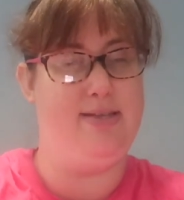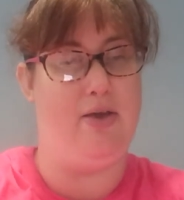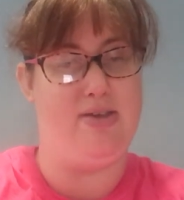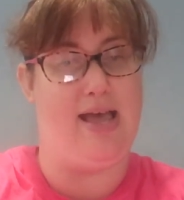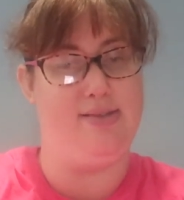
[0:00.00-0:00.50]
So
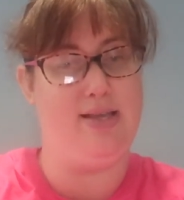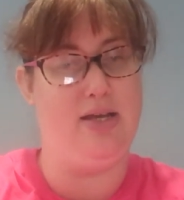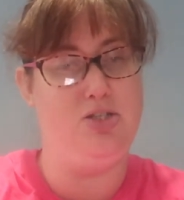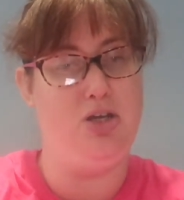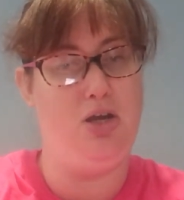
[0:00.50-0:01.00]
yes,
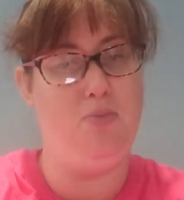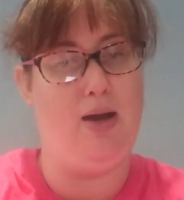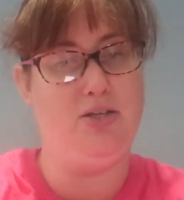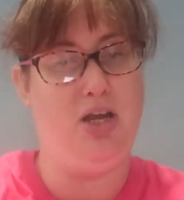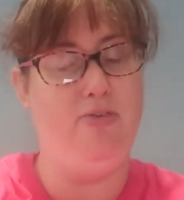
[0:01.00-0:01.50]
I
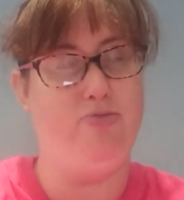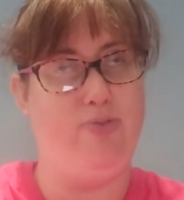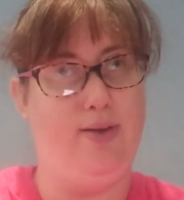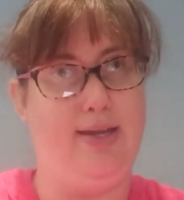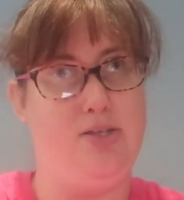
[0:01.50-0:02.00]
don't
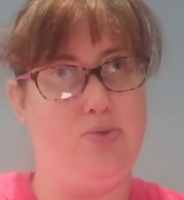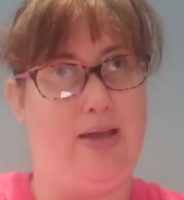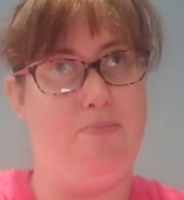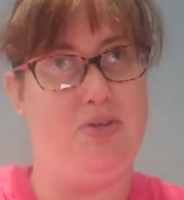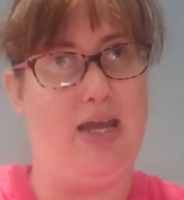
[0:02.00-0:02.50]
fully
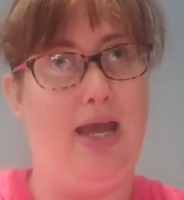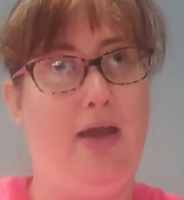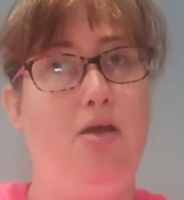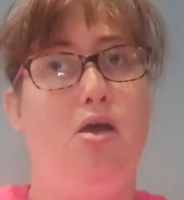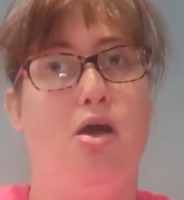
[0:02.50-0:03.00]
script it,
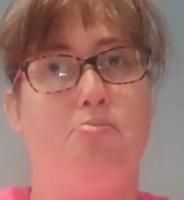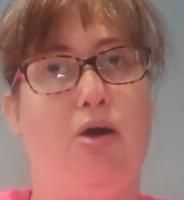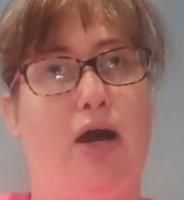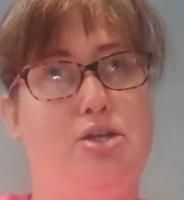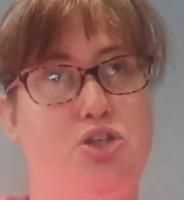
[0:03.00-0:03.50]
but
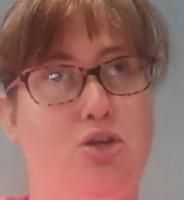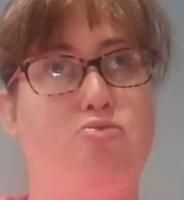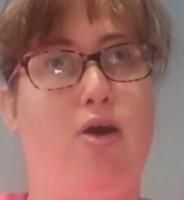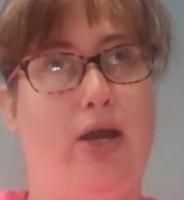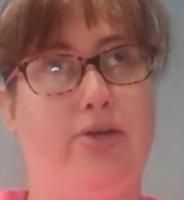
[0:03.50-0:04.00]
I do
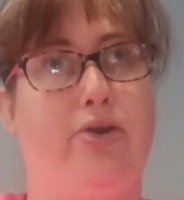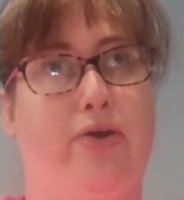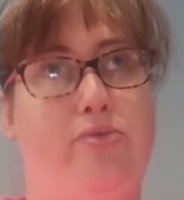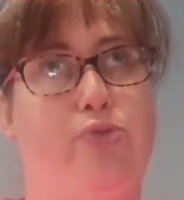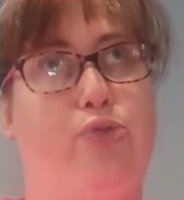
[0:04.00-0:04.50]
write
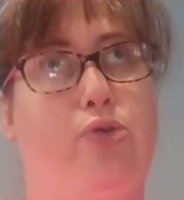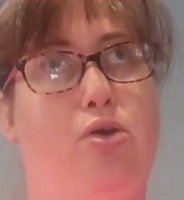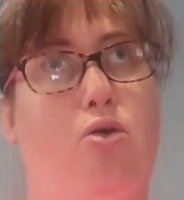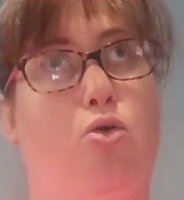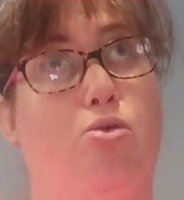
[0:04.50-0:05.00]
notes
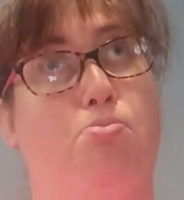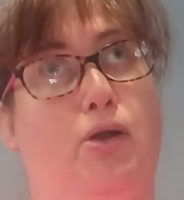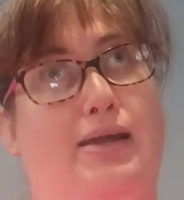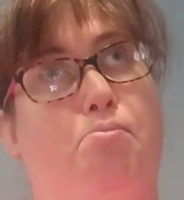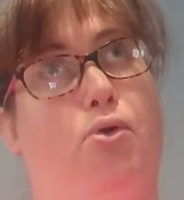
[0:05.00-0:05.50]
or
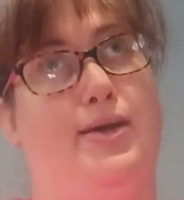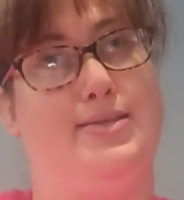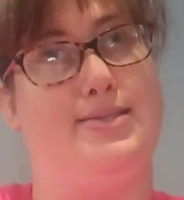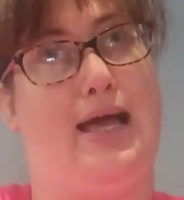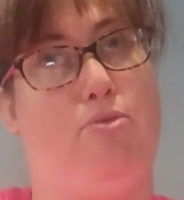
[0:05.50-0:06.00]
bullet
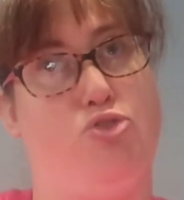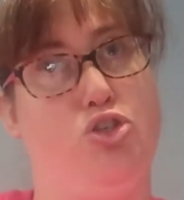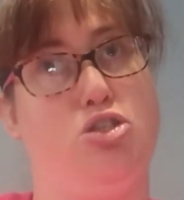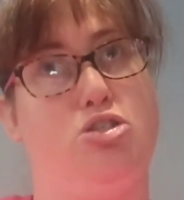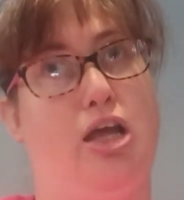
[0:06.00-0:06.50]
points down,
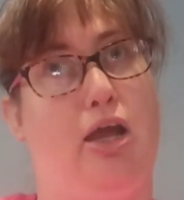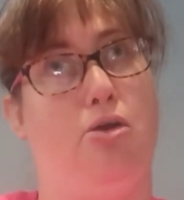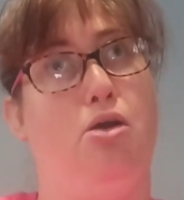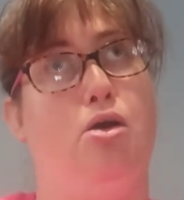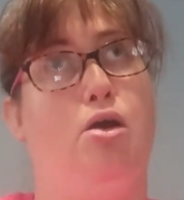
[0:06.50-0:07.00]
just so
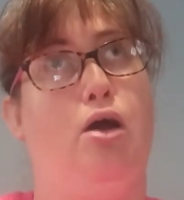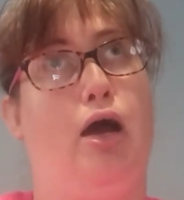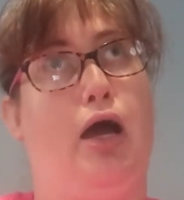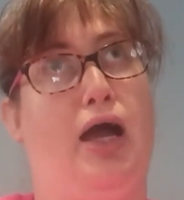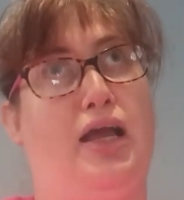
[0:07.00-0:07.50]

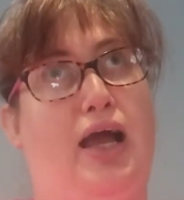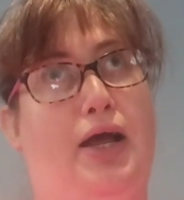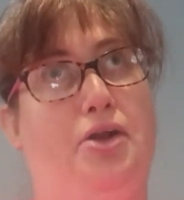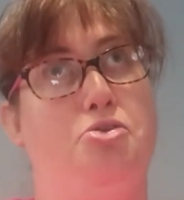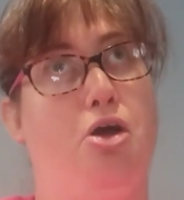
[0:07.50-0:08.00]
I
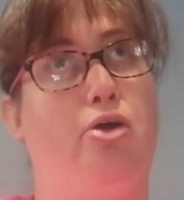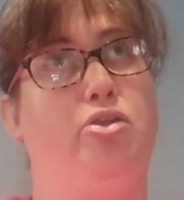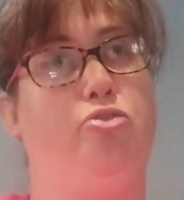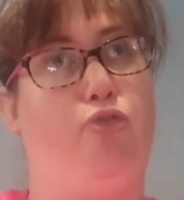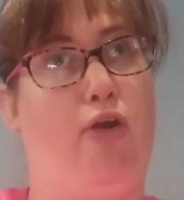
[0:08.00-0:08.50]
kind of know
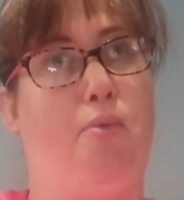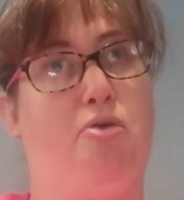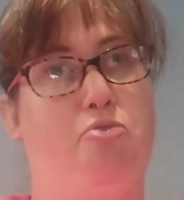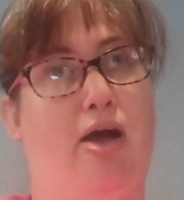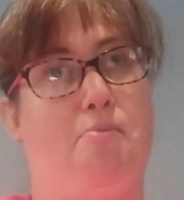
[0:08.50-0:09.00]
the flow
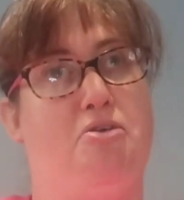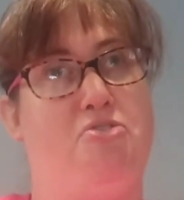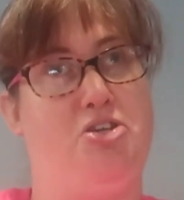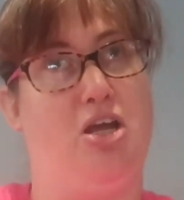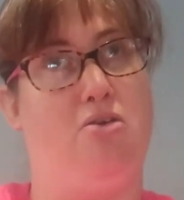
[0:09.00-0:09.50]
of where my
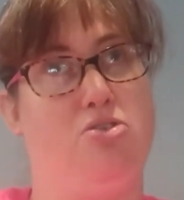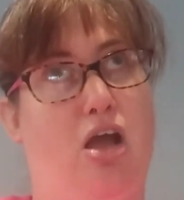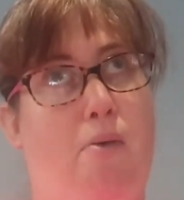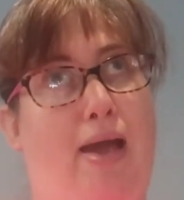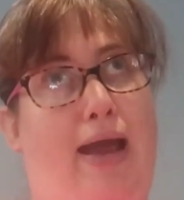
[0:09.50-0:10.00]
video is
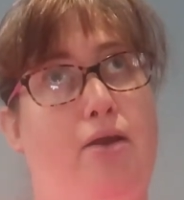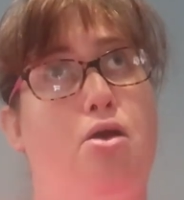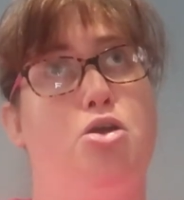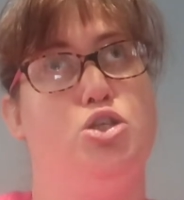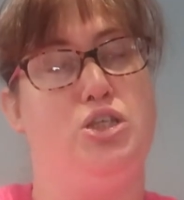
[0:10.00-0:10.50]
going,
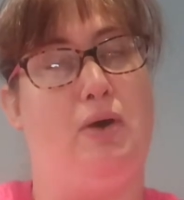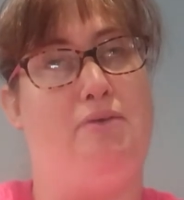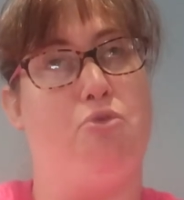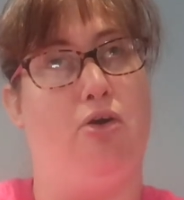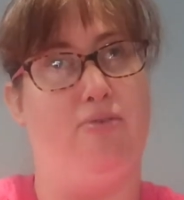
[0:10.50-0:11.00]
so
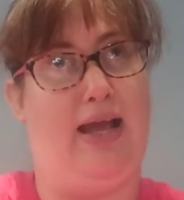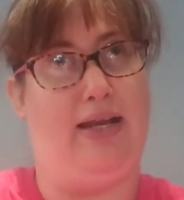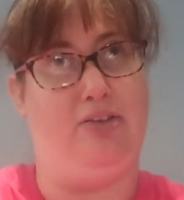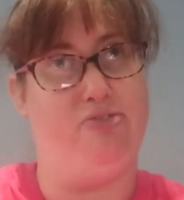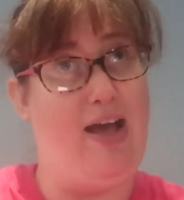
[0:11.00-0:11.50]
I've got
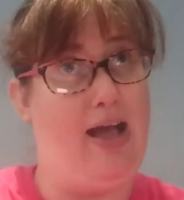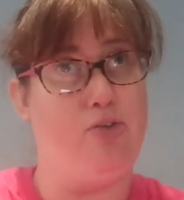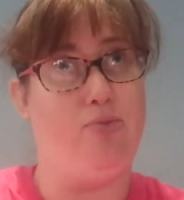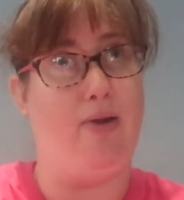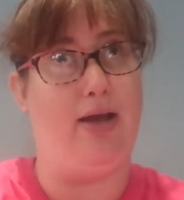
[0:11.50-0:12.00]
any
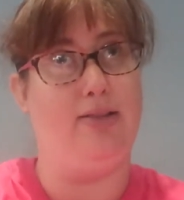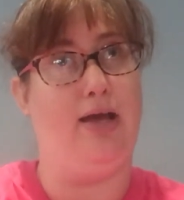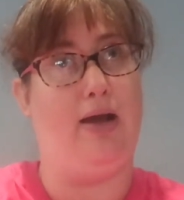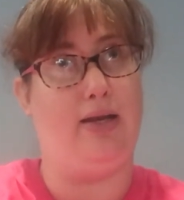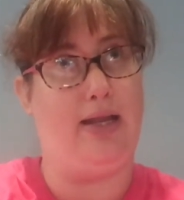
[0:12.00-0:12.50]
facts right
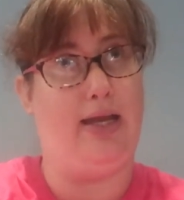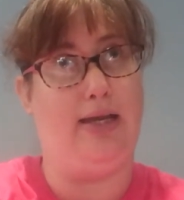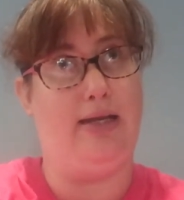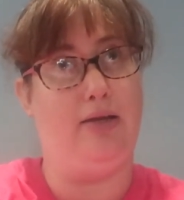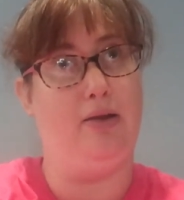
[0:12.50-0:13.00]
that I
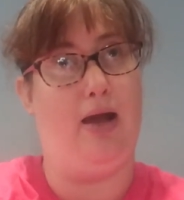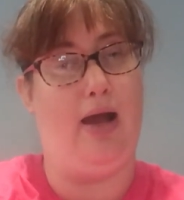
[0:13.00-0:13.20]
need.